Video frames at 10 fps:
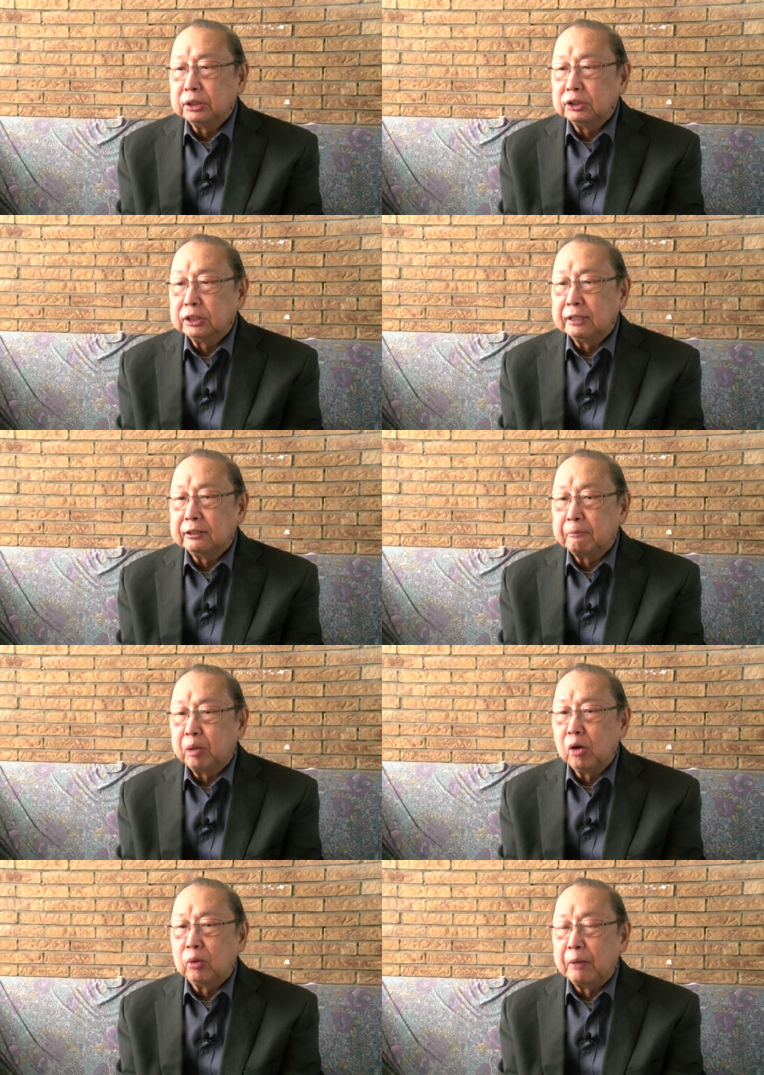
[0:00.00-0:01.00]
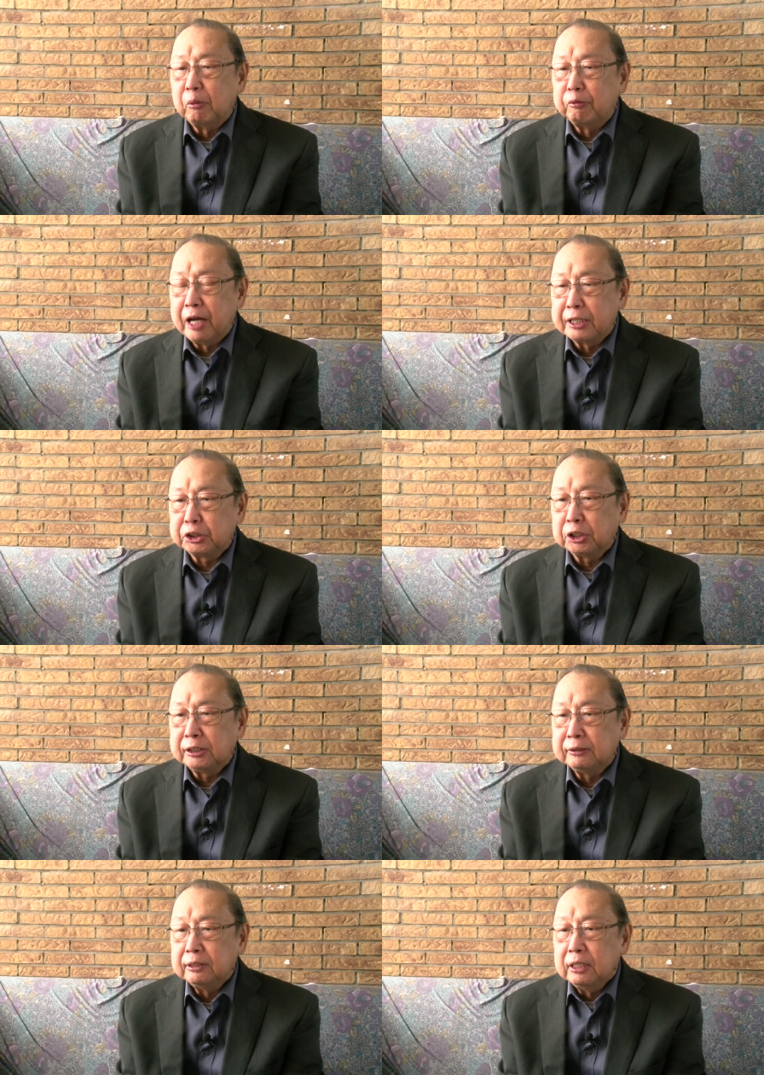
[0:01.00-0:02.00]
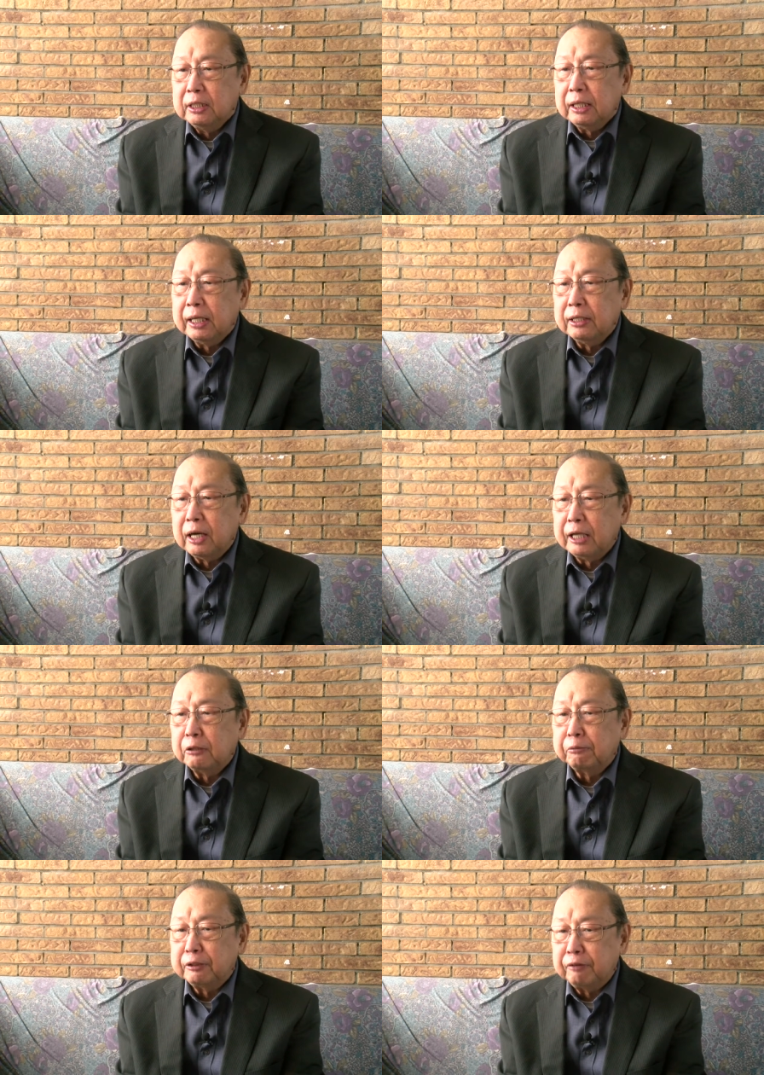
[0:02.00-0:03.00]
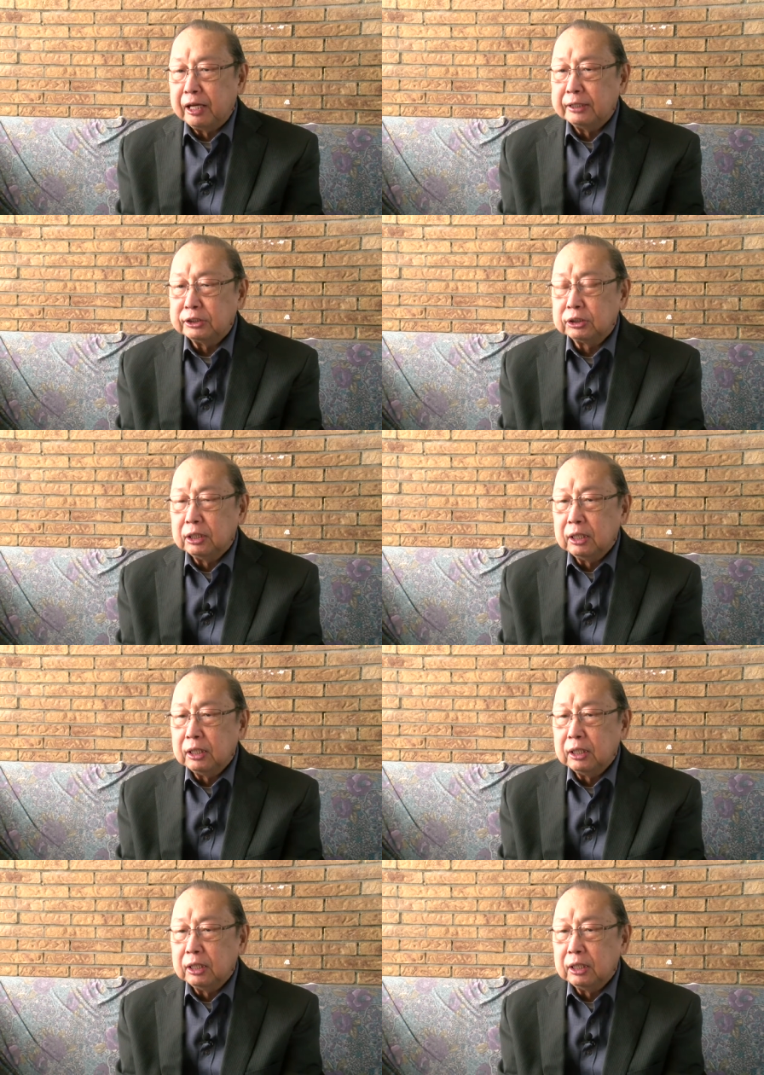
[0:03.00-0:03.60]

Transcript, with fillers: and set the program of action and line of advance,